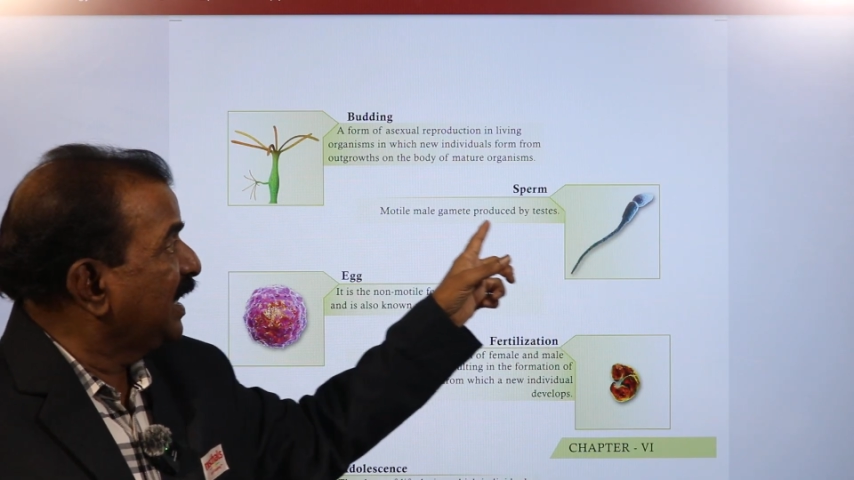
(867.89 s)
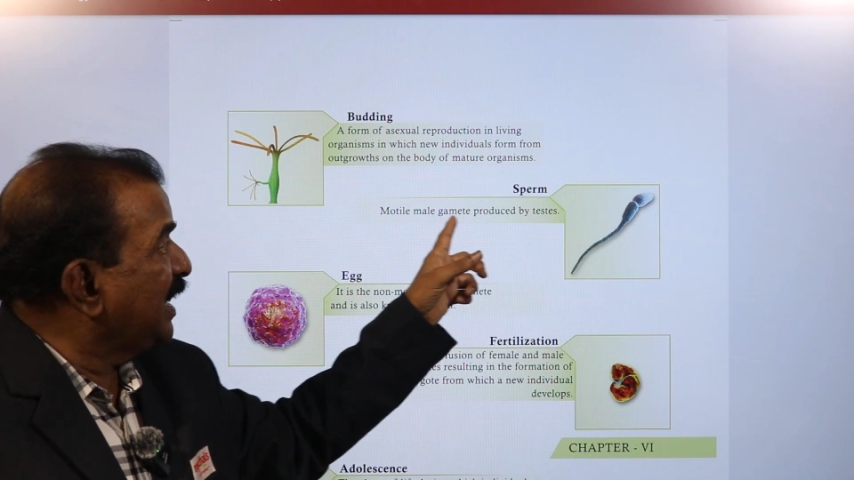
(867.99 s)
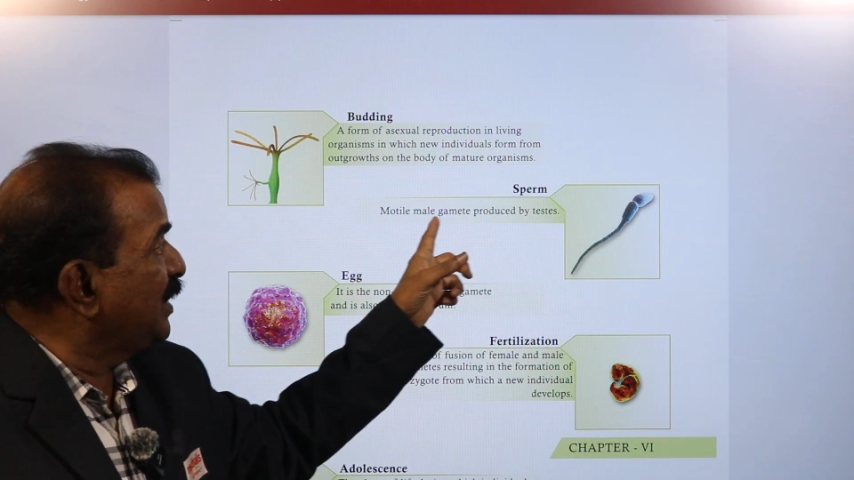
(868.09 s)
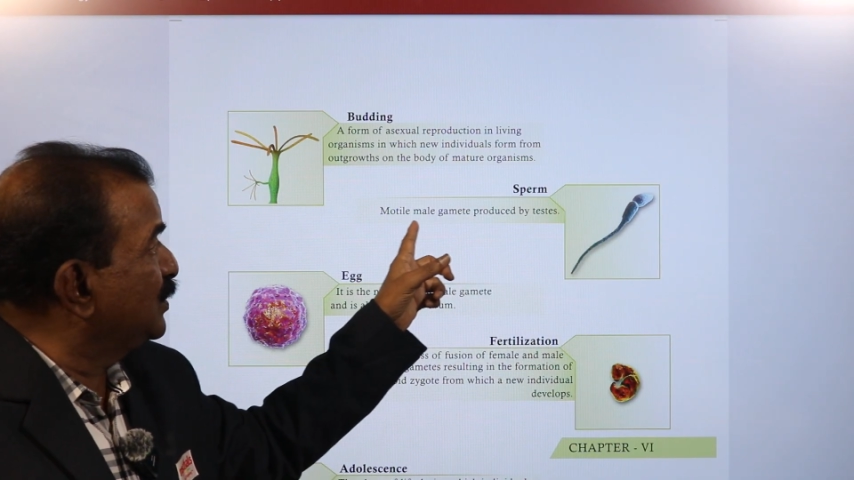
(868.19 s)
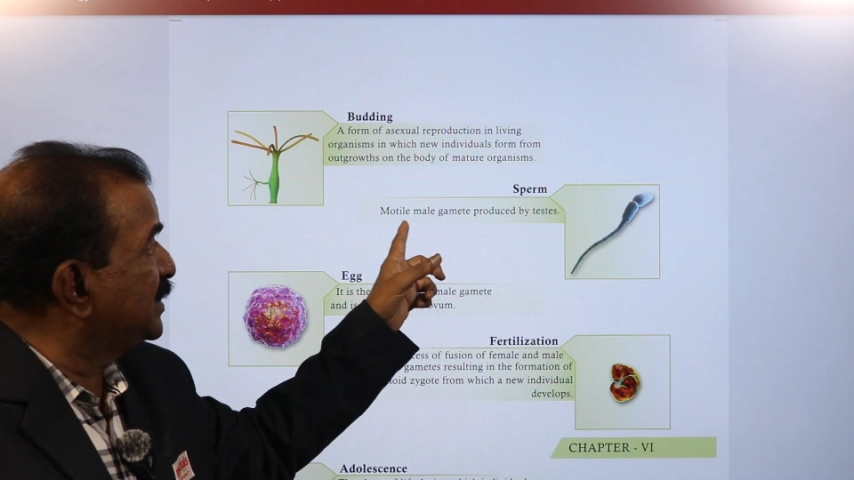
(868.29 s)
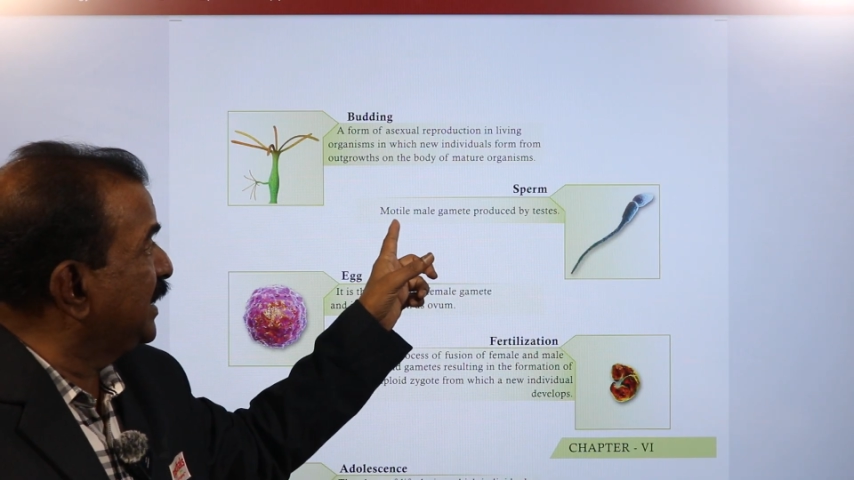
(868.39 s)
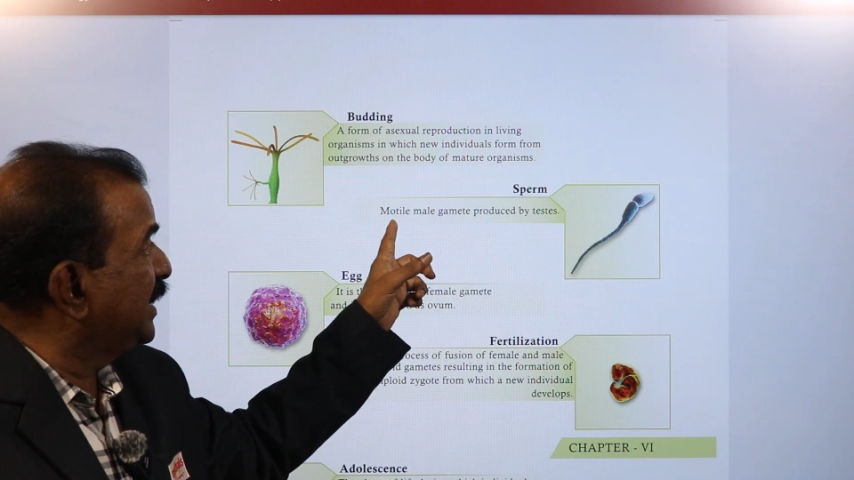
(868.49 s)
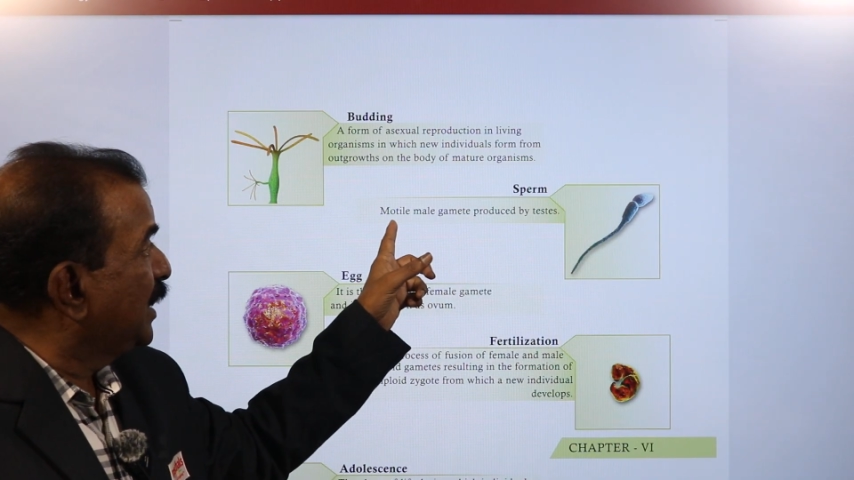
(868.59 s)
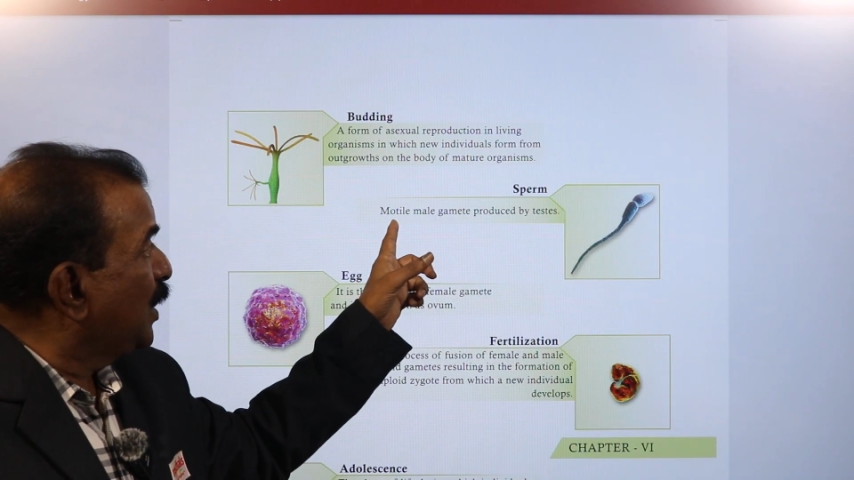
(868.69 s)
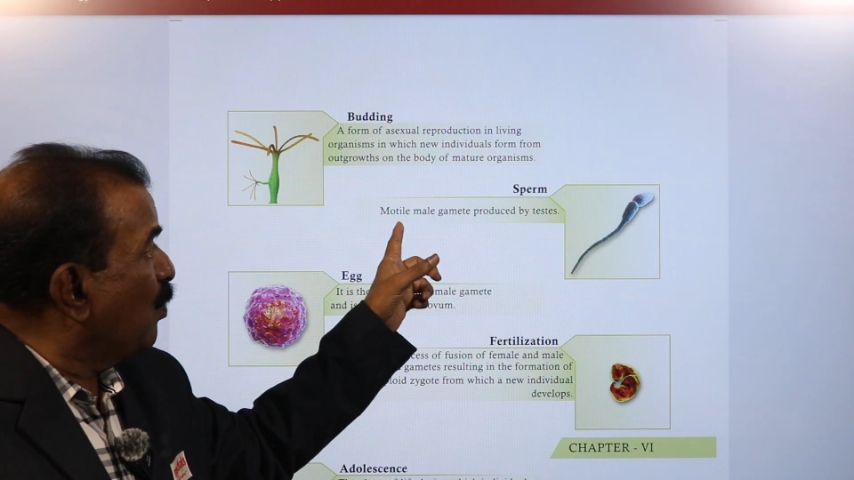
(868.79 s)
and you
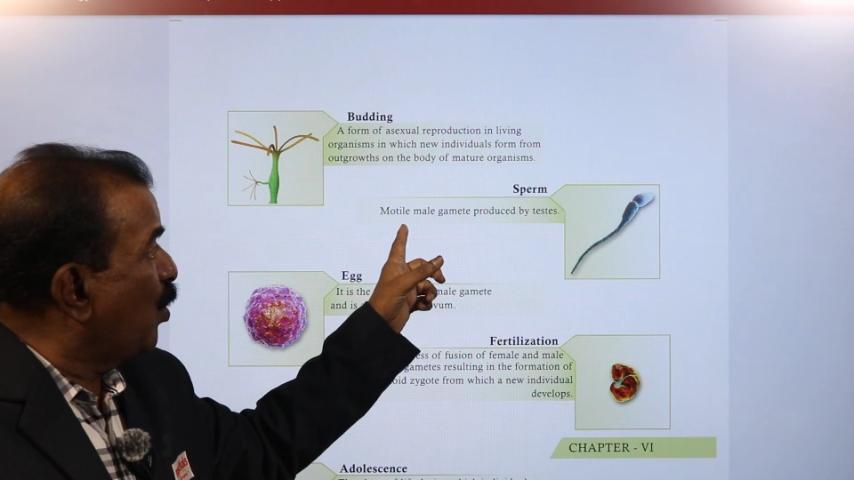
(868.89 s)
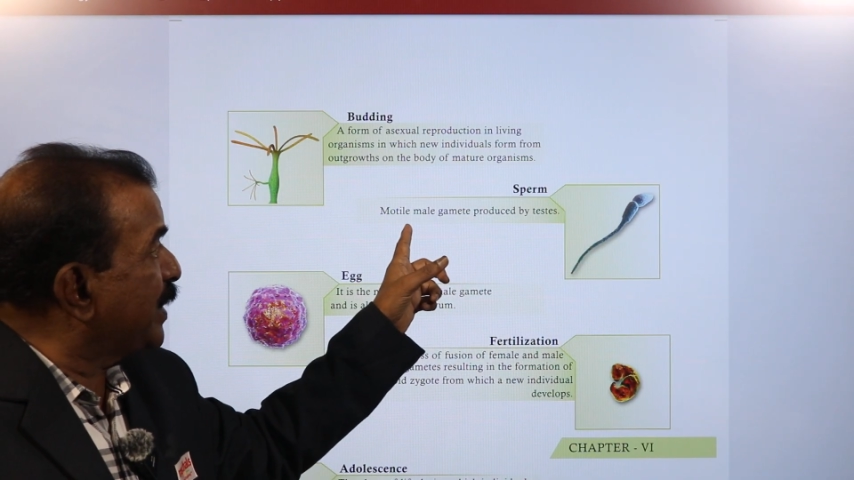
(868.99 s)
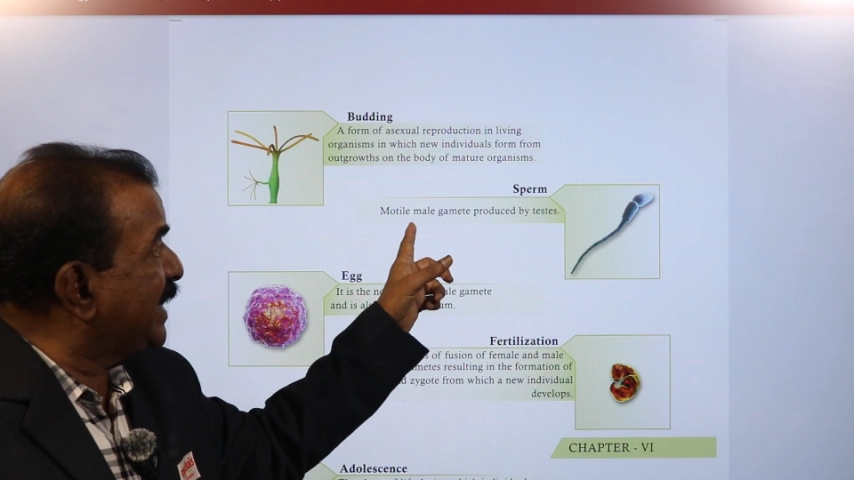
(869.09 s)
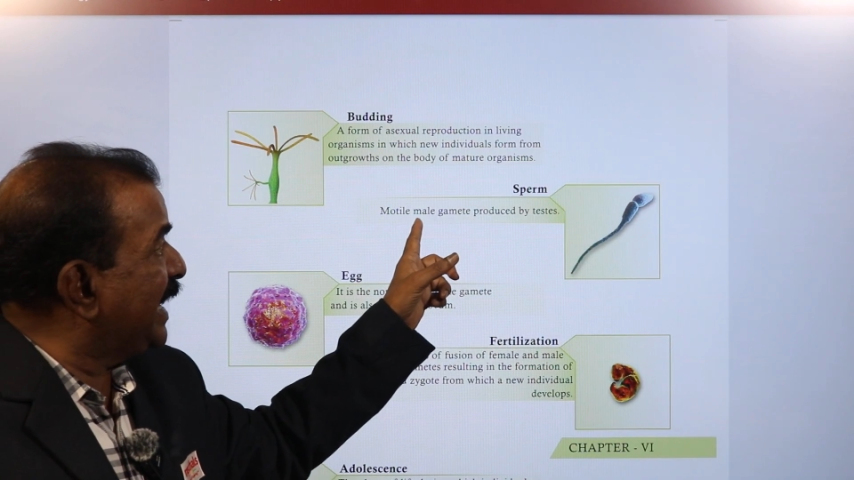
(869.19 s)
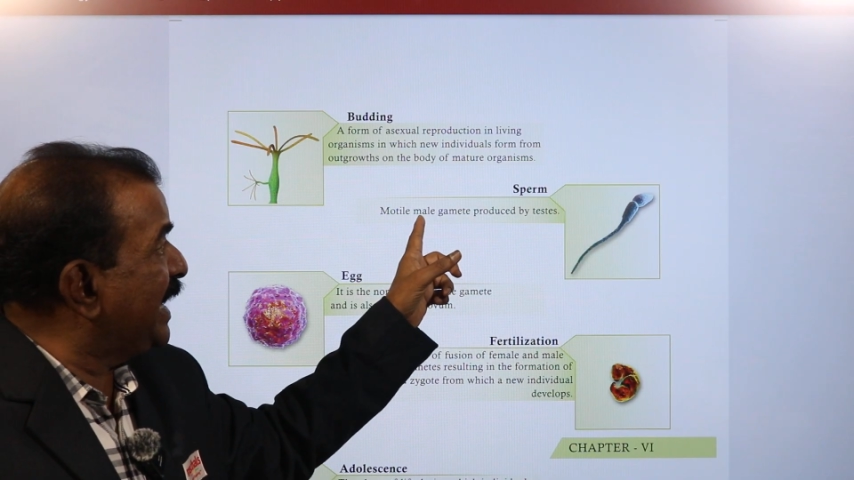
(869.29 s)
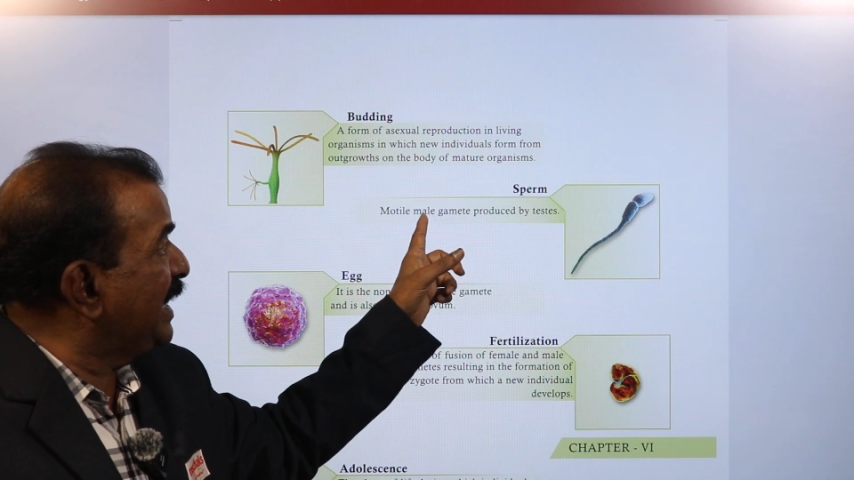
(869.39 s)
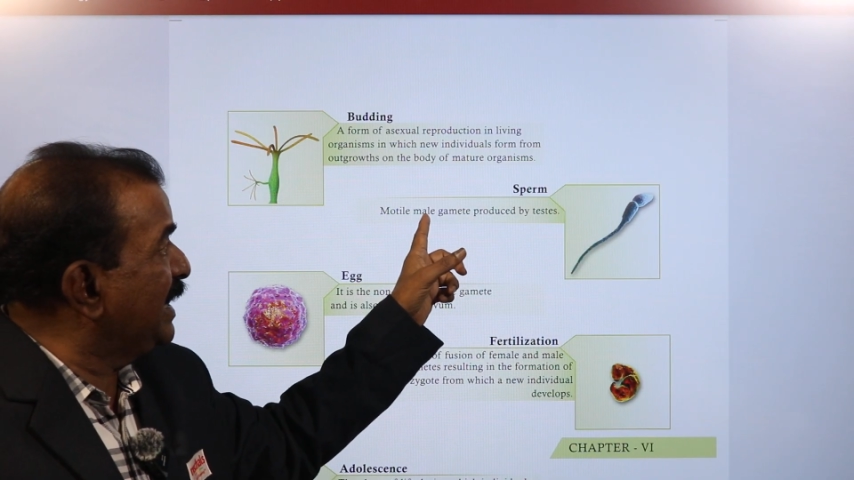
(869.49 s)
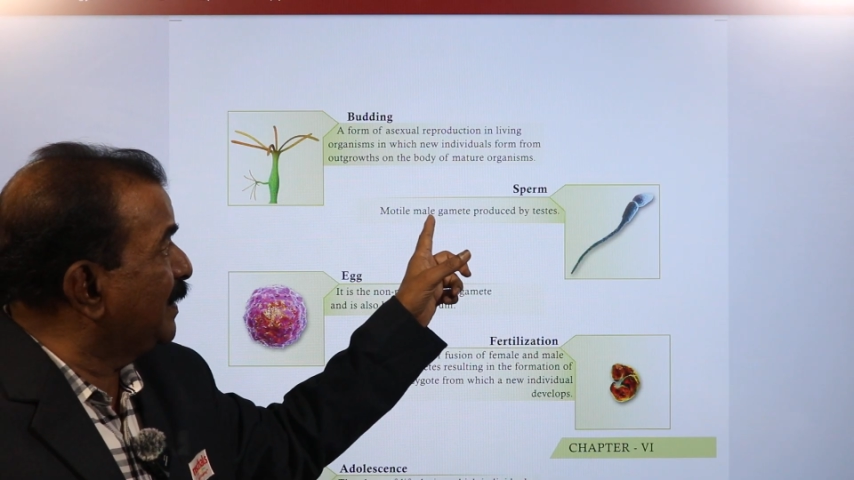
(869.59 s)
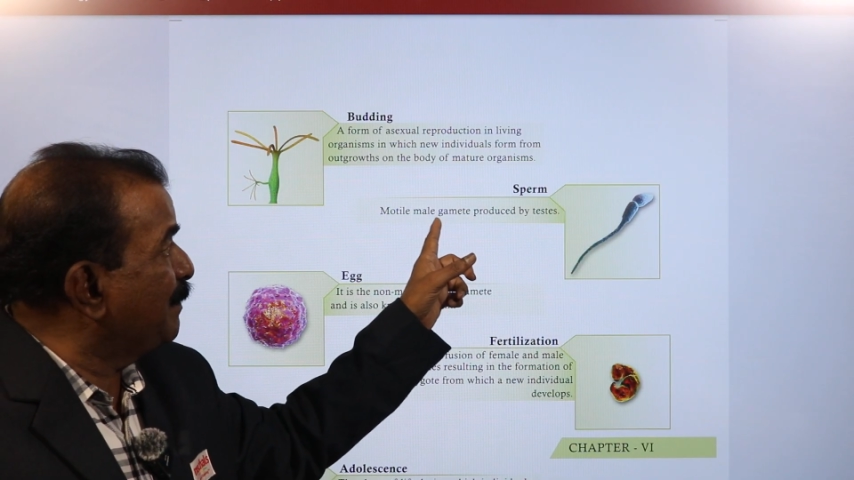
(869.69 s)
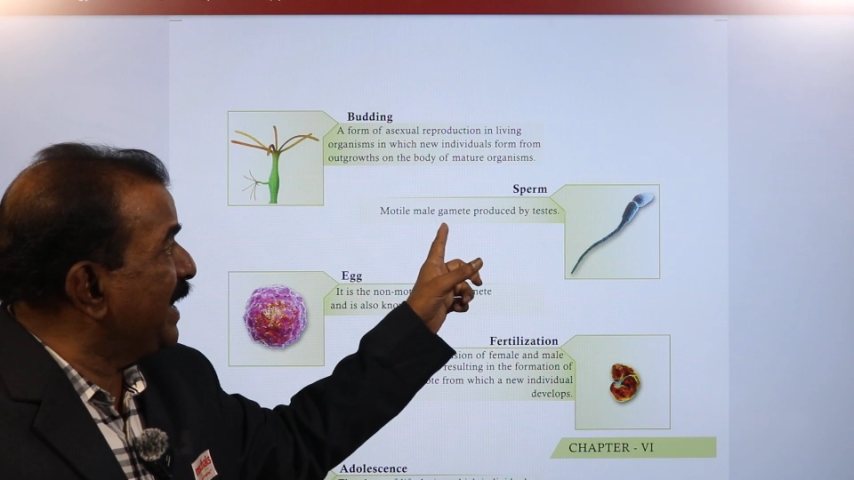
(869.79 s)
see motile